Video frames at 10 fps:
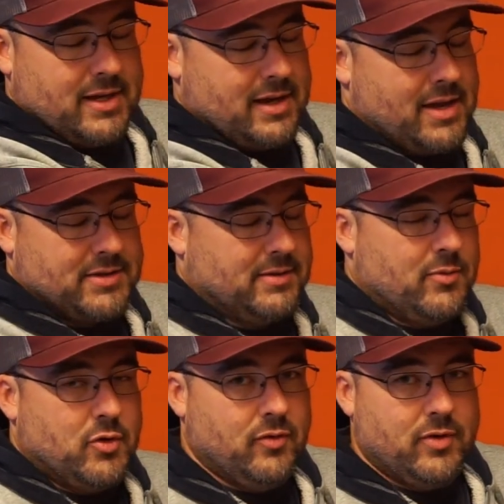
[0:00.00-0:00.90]
hasn't
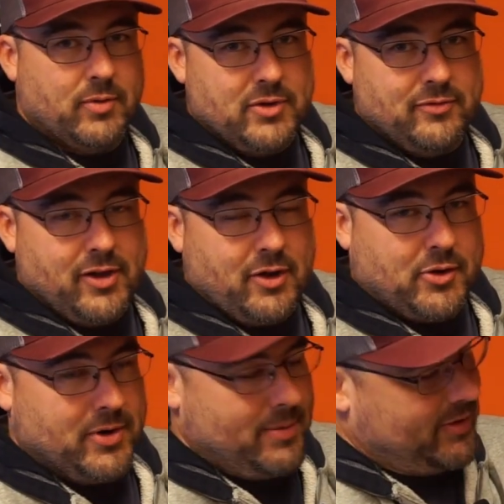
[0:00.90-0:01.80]
moved. When you
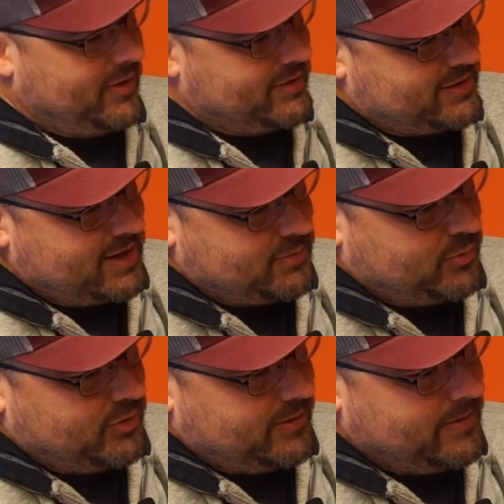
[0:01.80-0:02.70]
Velcro it up there, it stays
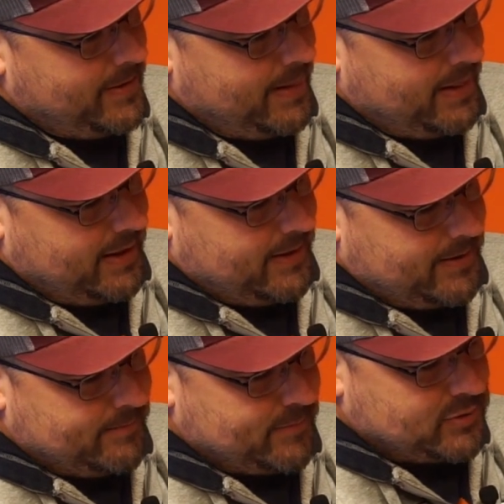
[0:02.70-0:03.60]
put.
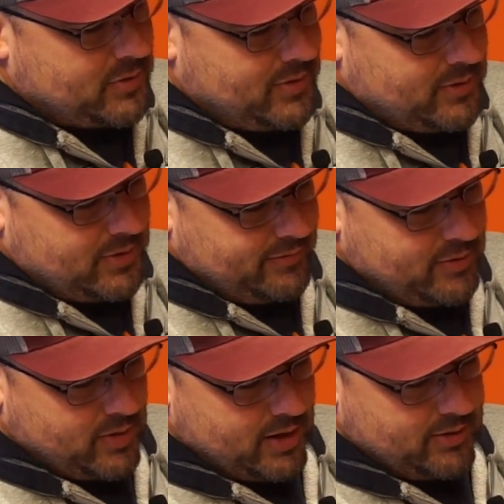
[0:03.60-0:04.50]
So you could, if
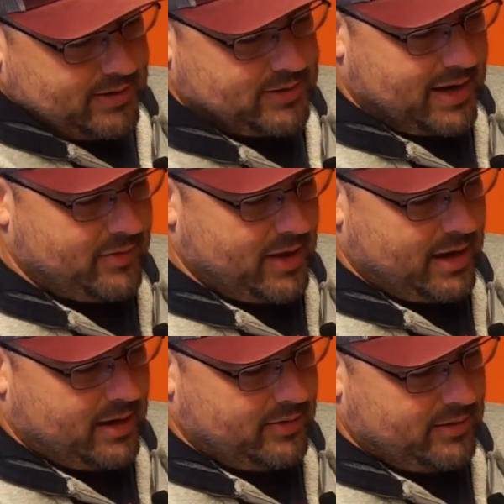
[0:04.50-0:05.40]
you want, you can just have
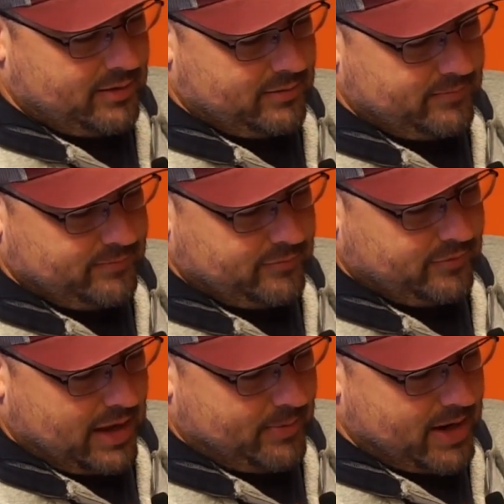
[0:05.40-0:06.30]
the
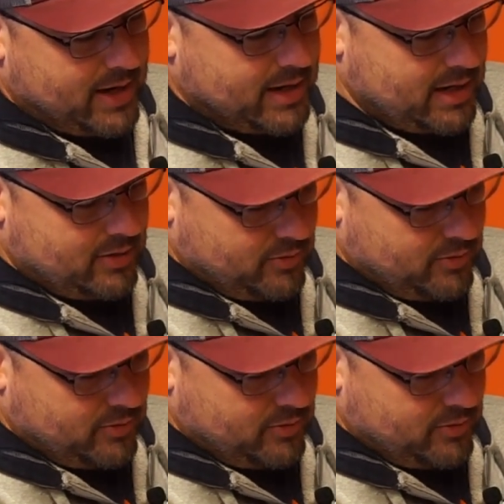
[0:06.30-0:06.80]
flap hanging,